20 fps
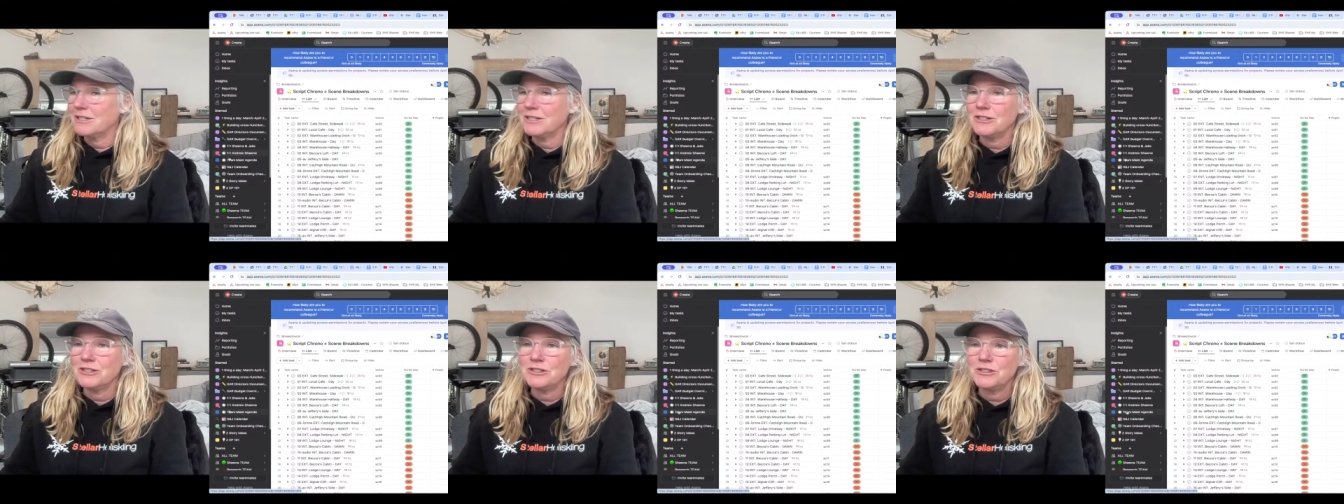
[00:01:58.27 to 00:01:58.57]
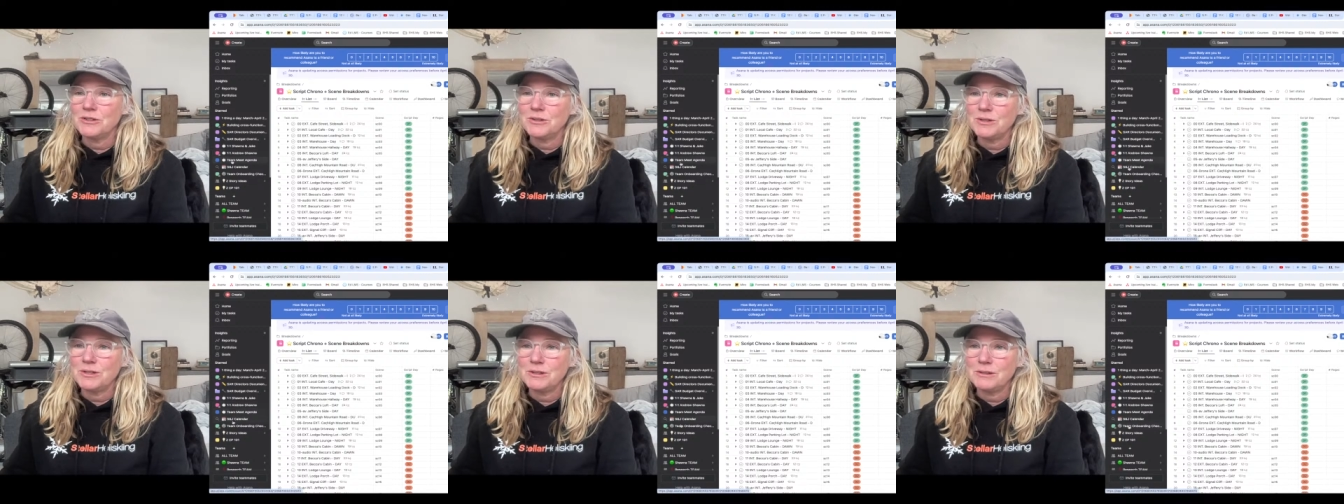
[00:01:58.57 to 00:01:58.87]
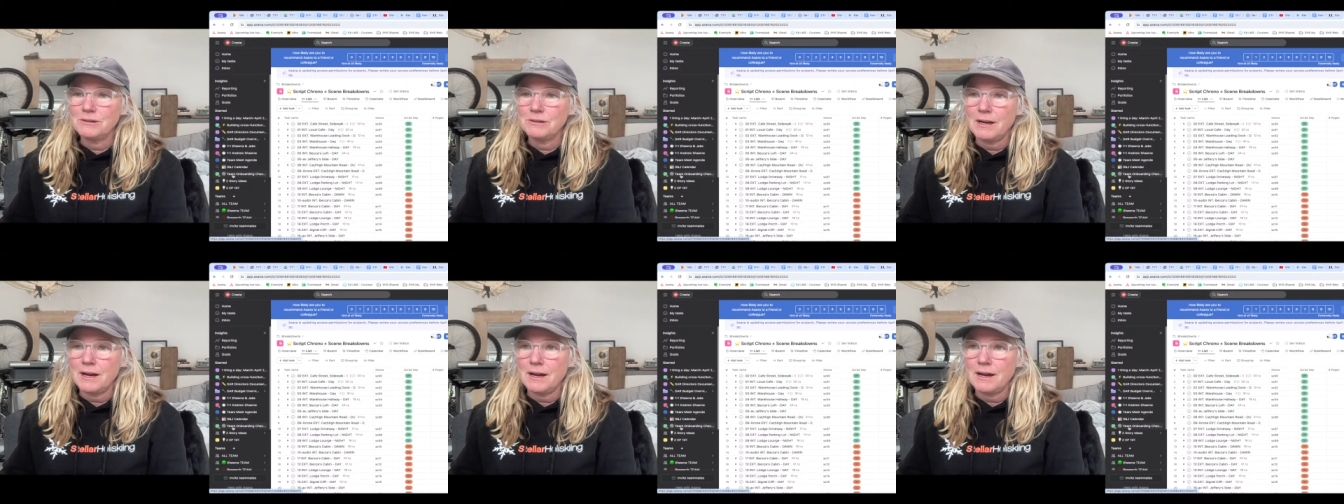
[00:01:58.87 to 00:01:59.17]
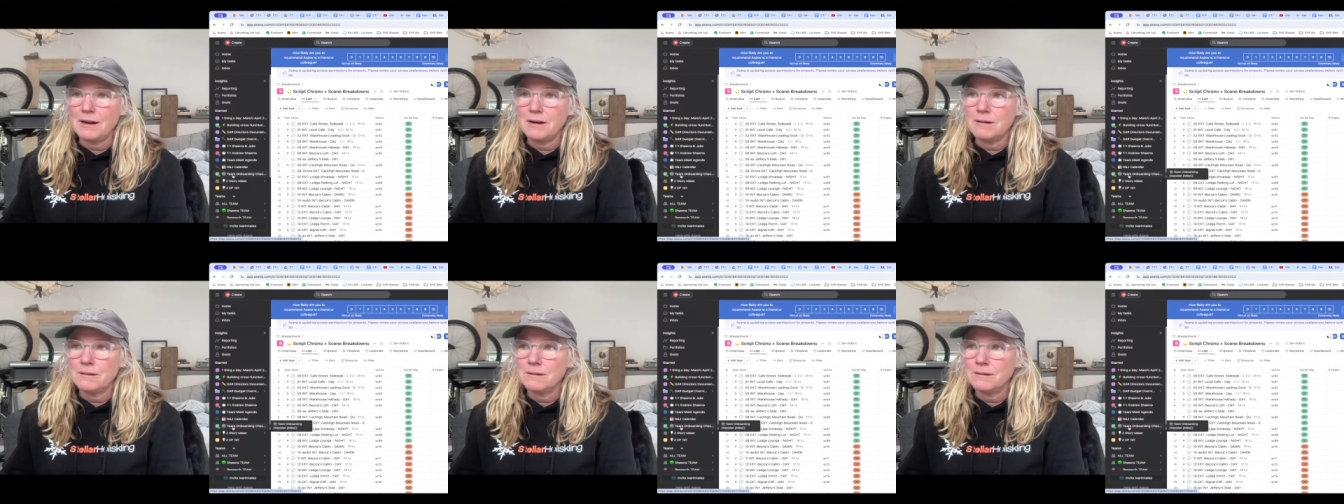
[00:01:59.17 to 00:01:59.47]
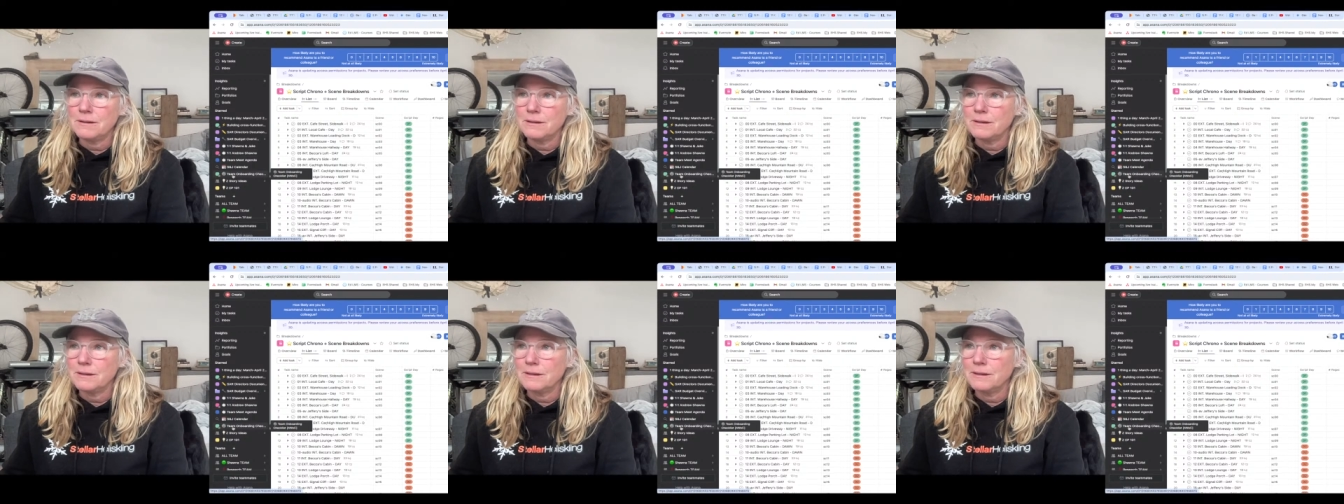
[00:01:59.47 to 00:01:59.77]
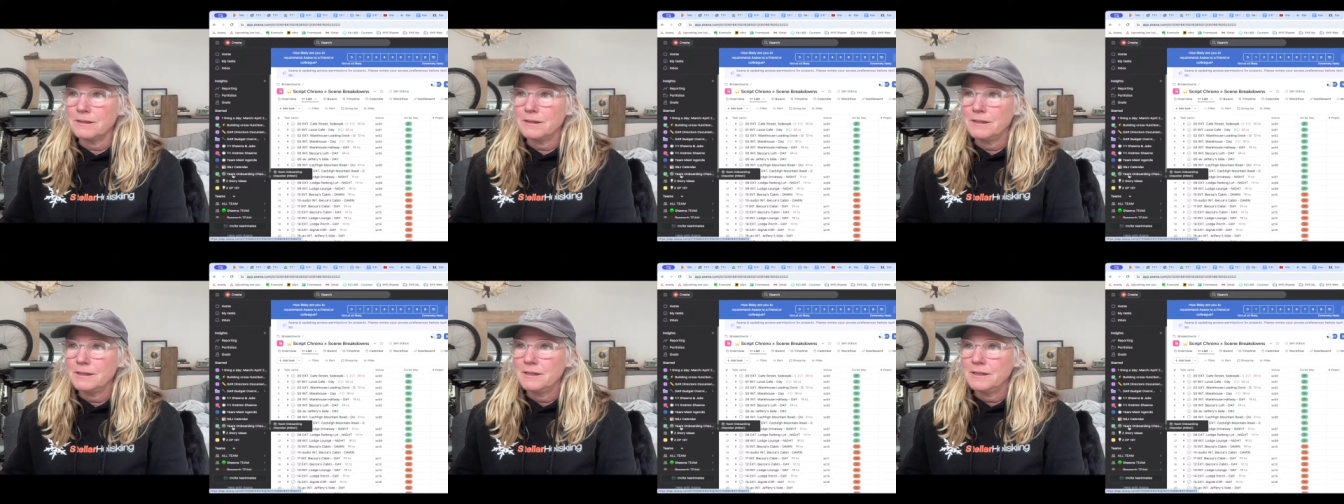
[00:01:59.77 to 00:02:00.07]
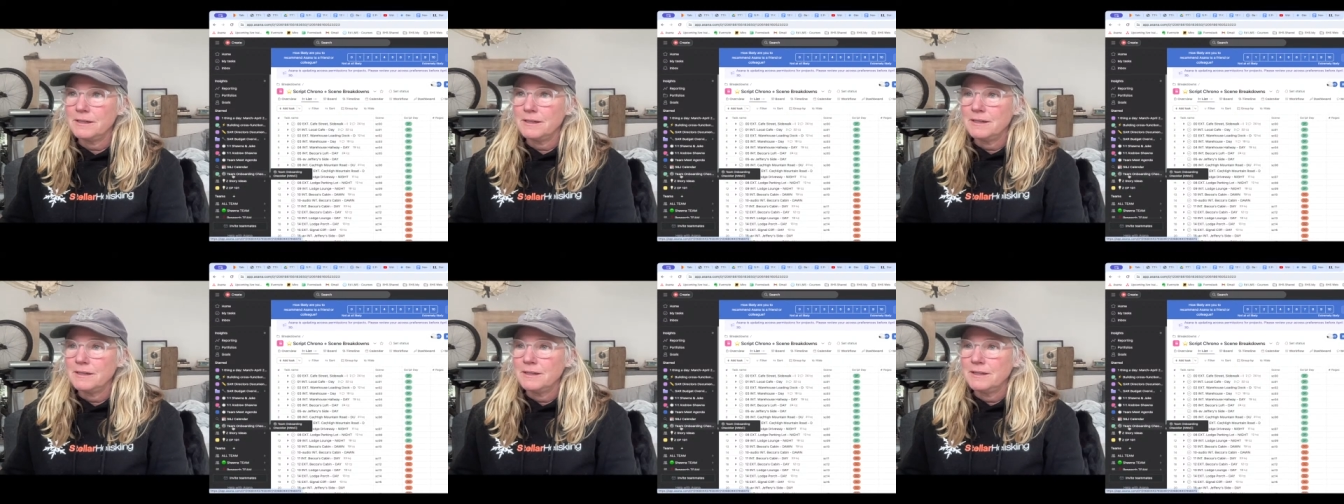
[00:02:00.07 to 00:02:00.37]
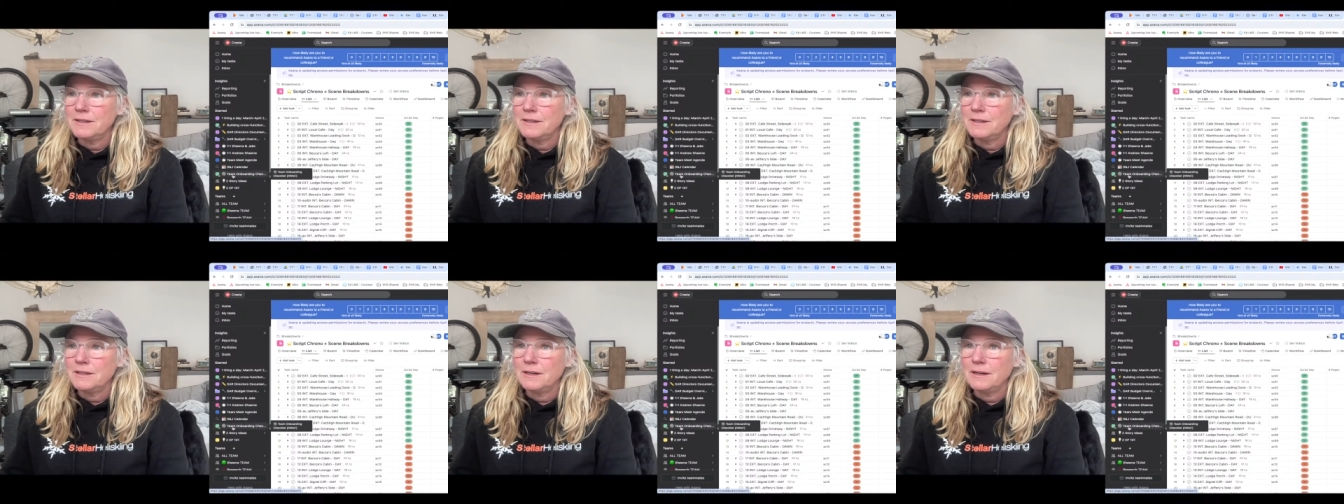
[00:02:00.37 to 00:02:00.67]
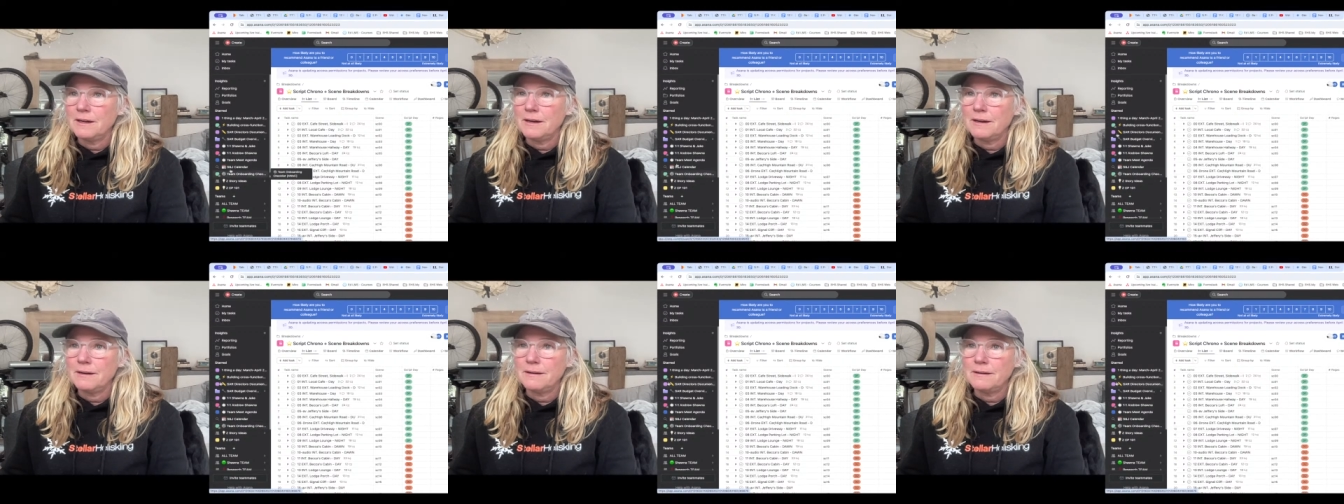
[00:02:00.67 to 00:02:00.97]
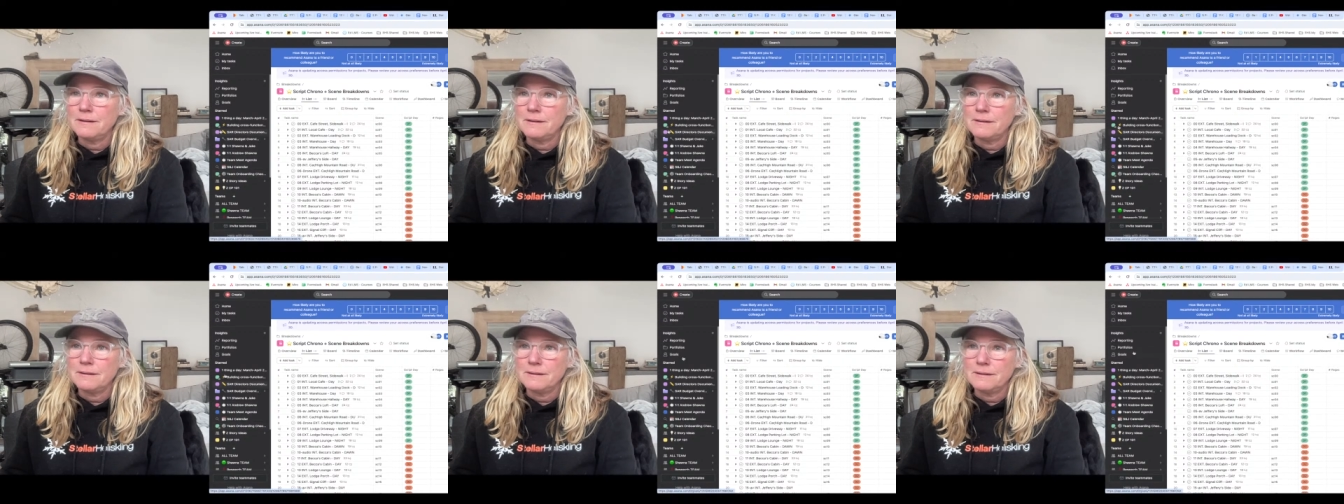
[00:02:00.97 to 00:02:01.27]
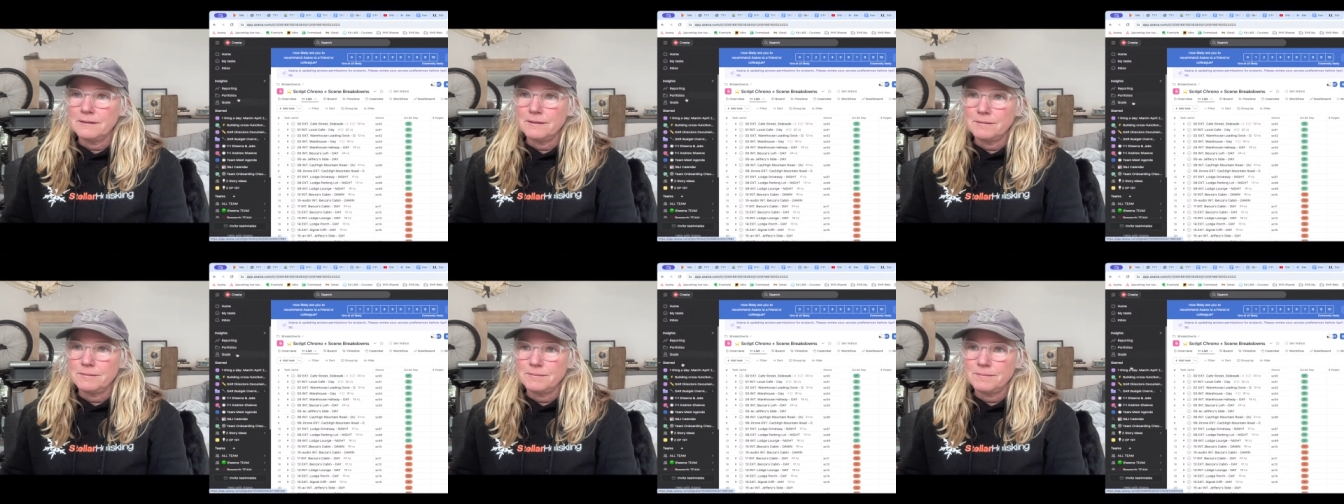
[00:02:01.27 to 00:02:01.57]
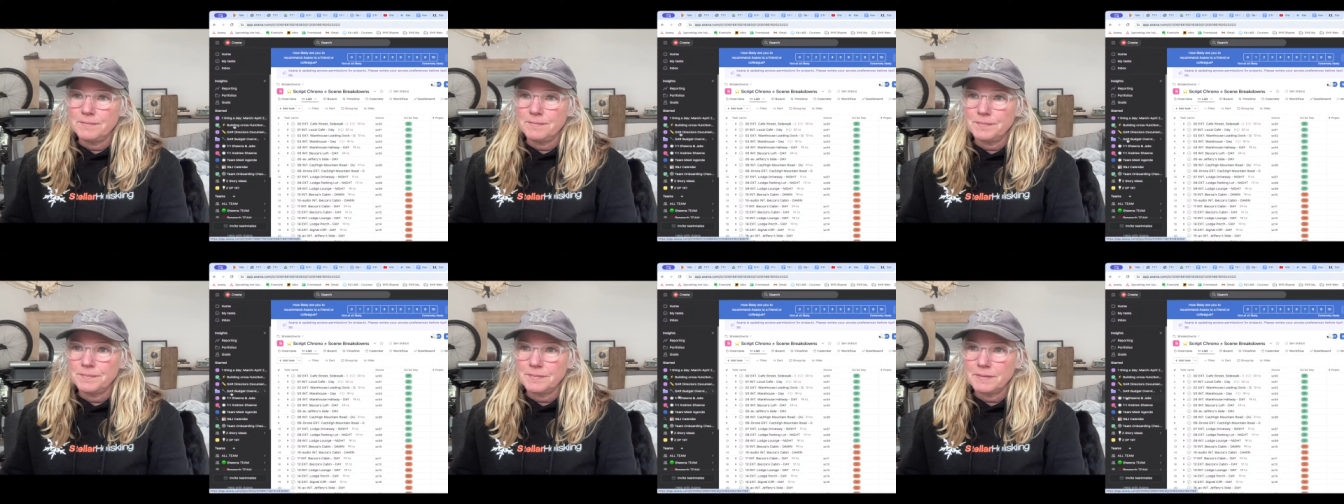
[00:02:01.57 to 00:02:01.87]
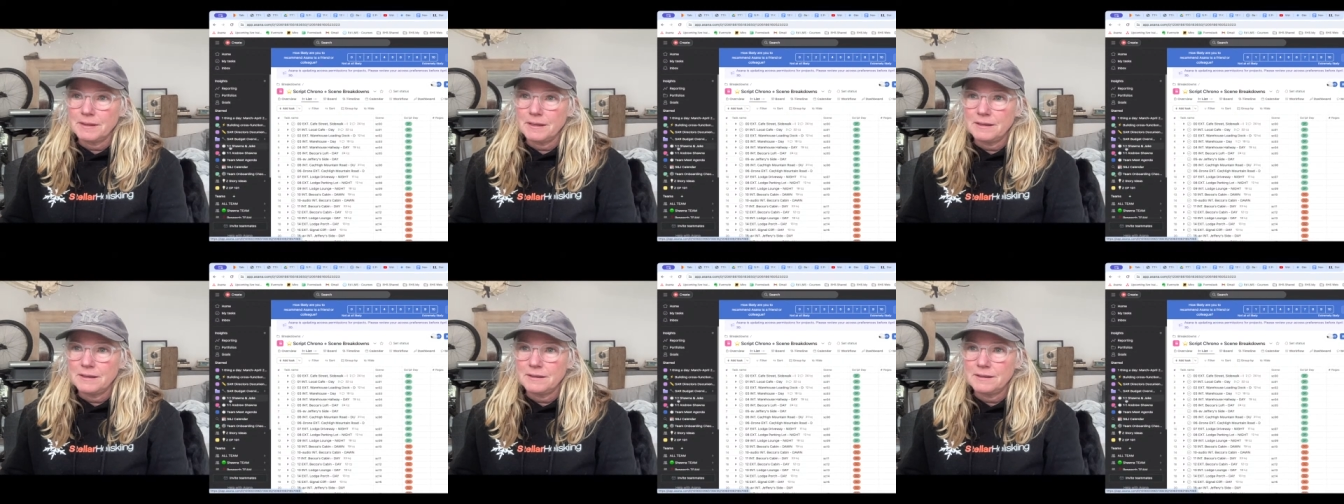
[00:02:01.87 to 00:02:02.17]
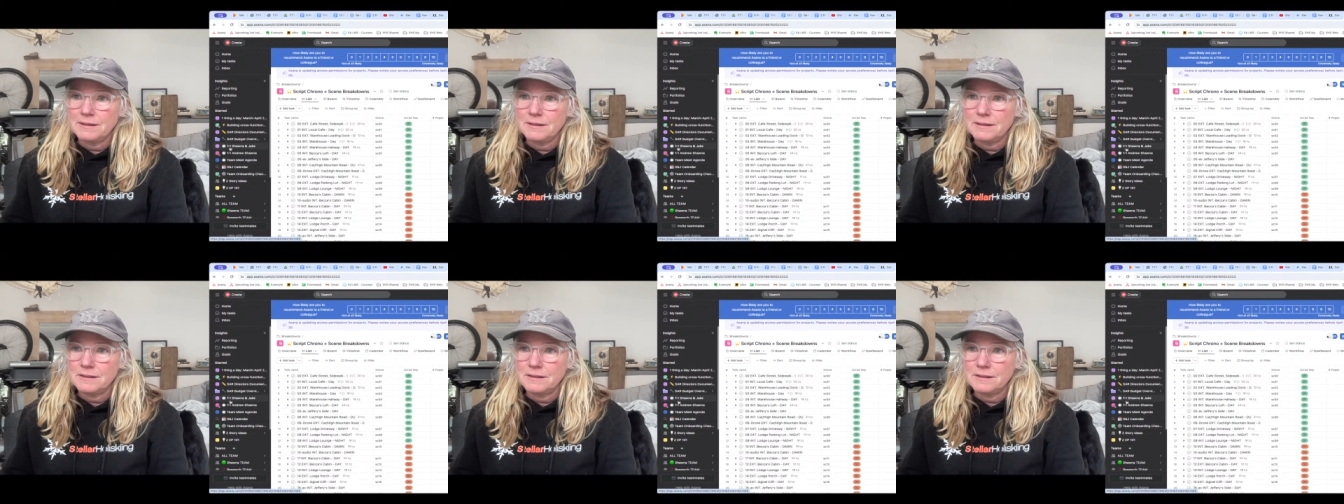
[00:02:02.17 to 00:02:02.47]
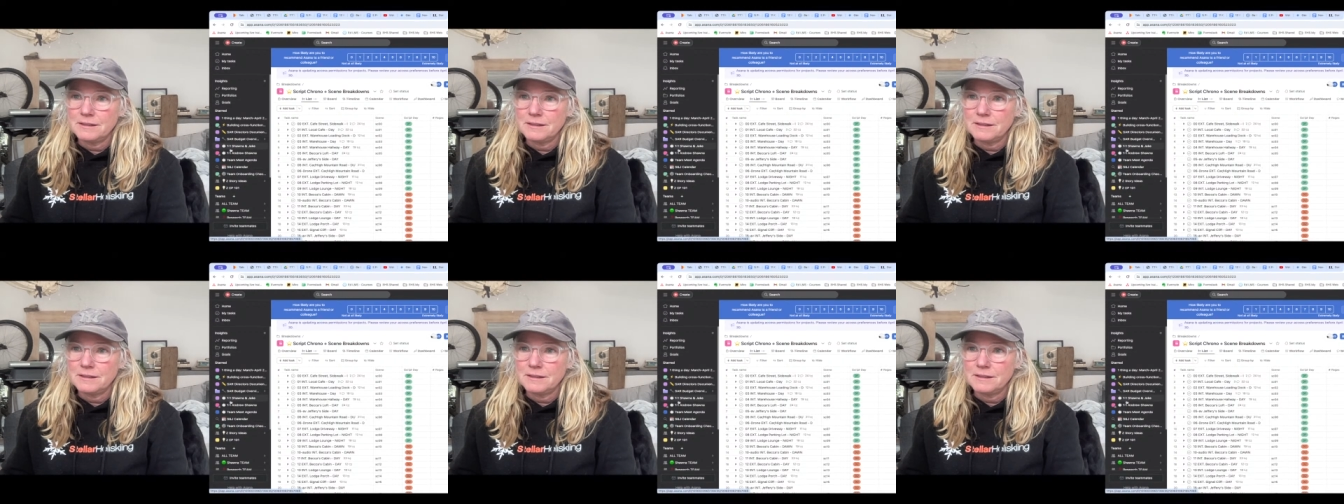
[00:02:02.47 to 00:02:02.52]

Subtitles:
going to show you our, the